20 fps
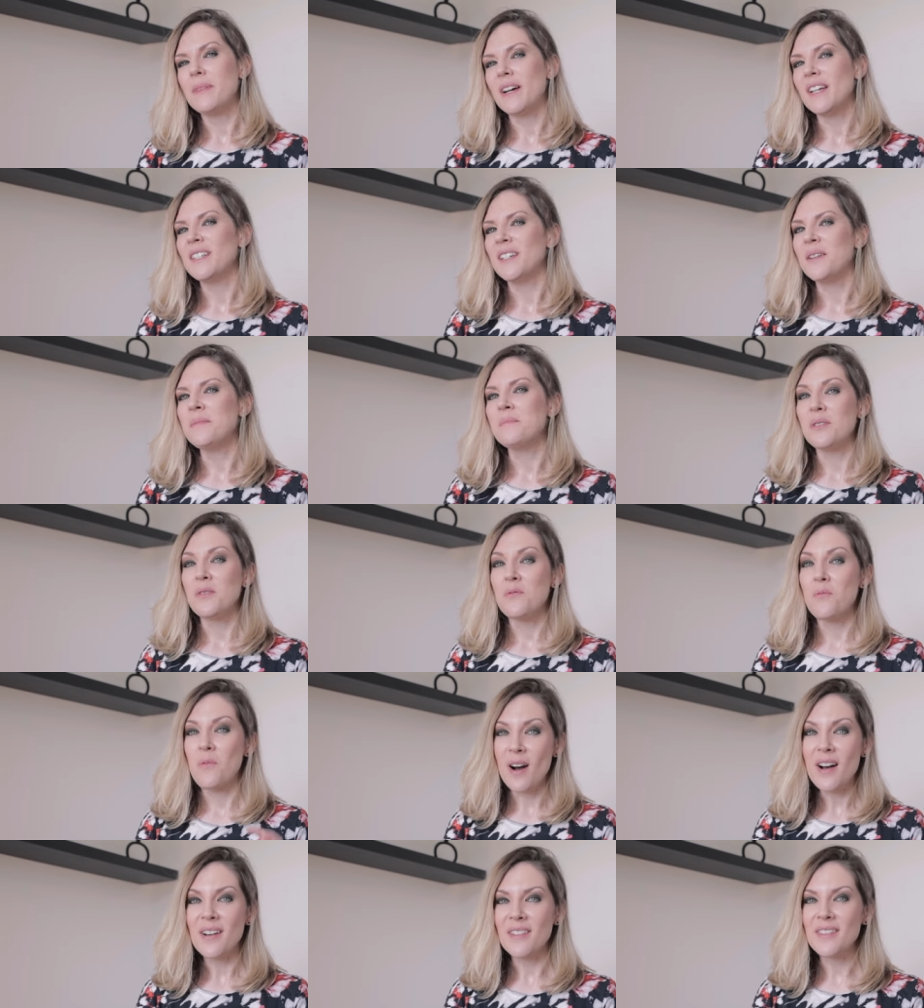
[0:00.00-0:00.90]
my number
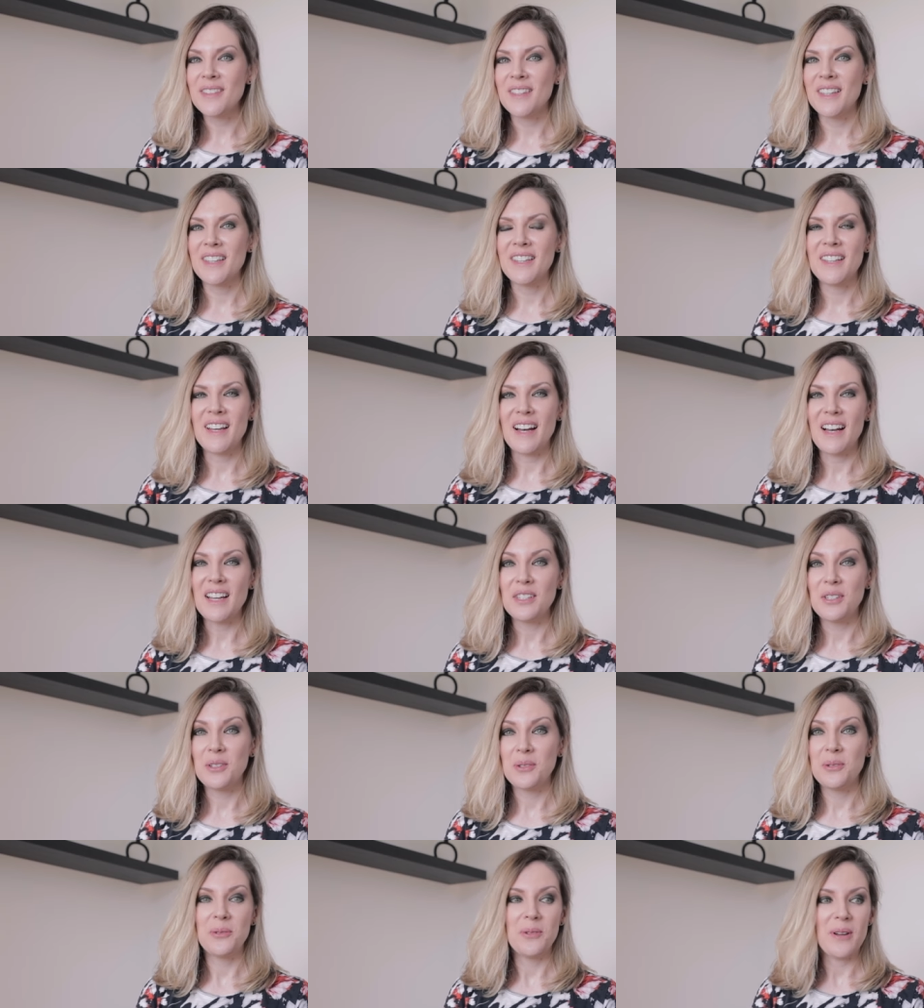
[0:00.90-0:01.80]
one thing I
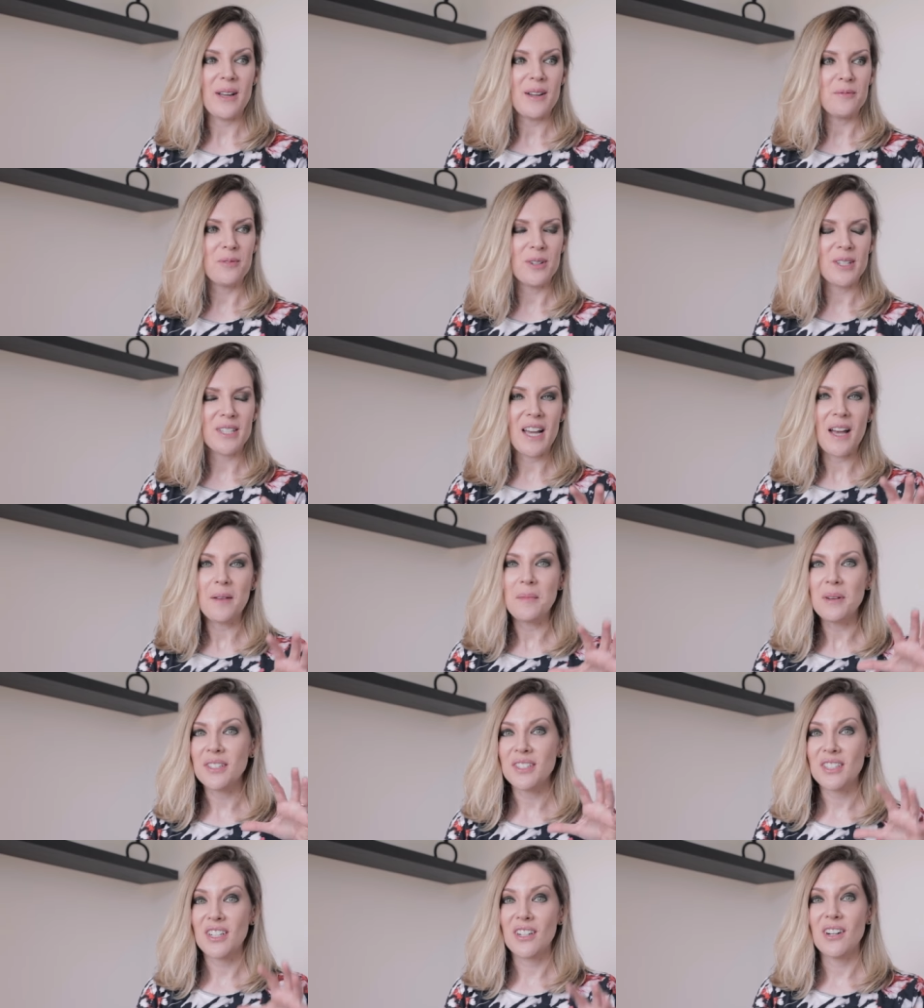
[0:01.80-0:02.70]
do every time
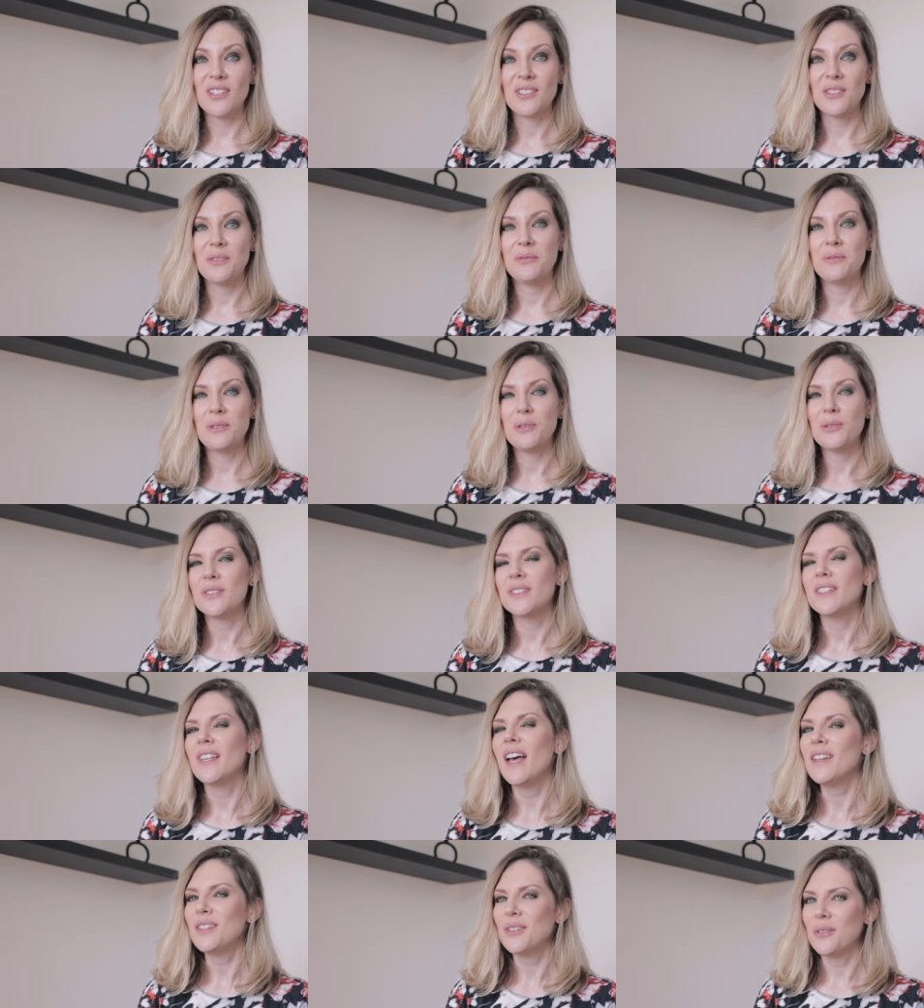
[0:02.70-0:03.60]
I start to feel
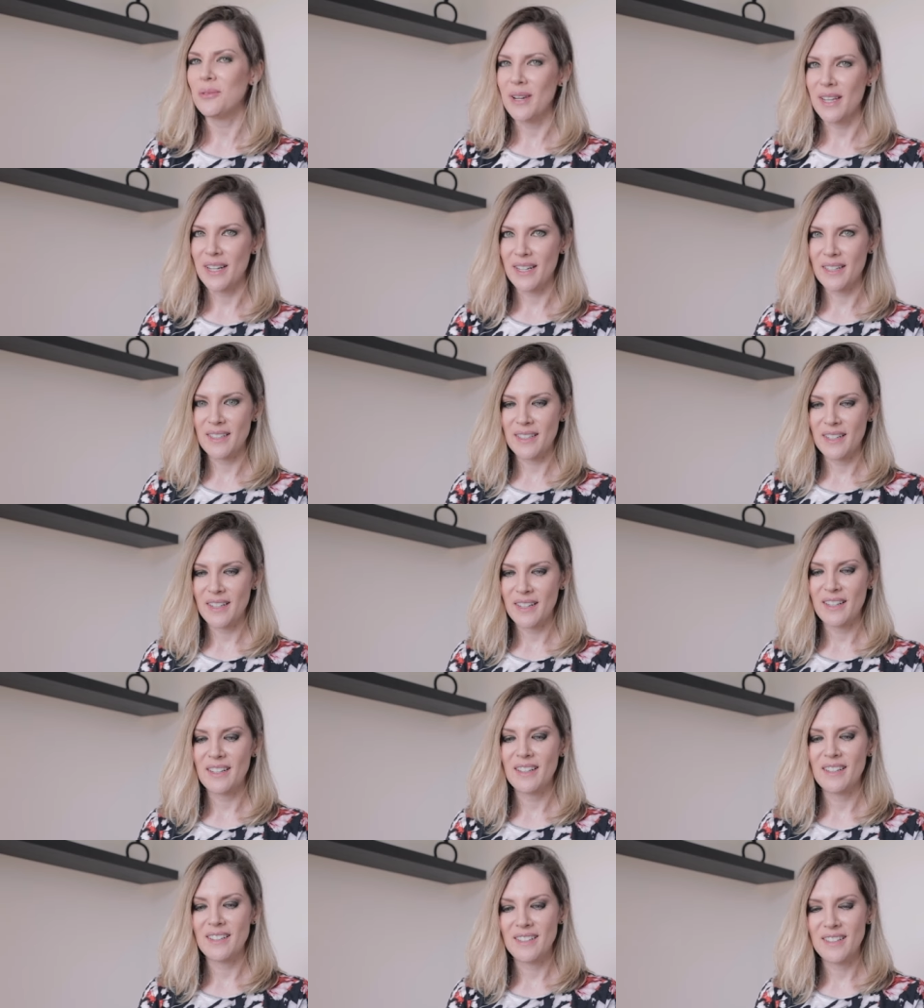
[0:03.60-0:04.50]
saturated.
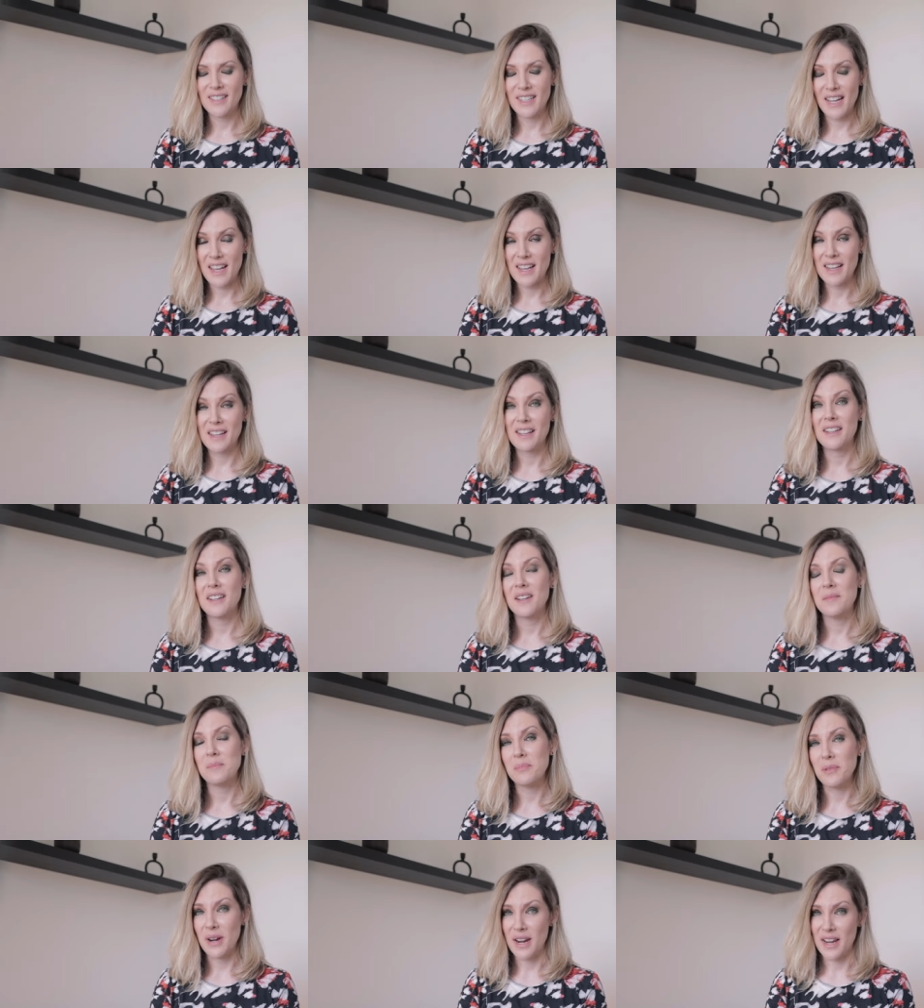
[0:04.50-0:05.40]
Take a
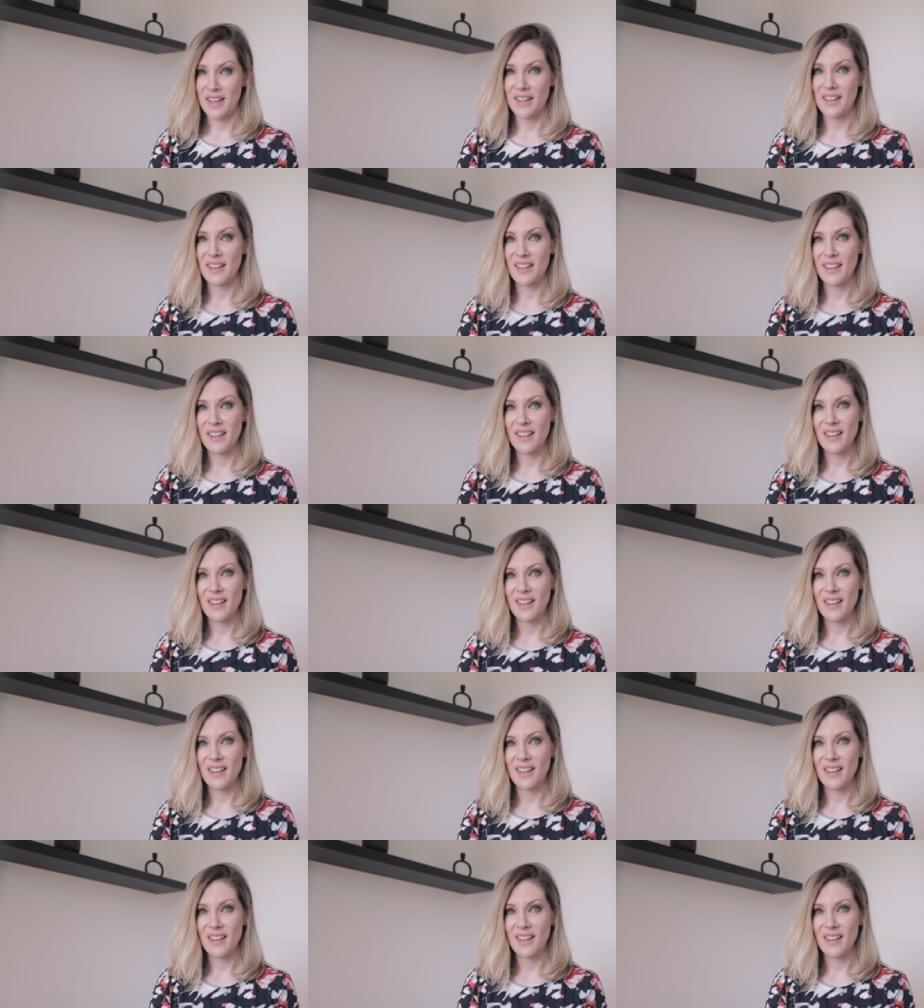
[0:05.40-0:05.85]
break.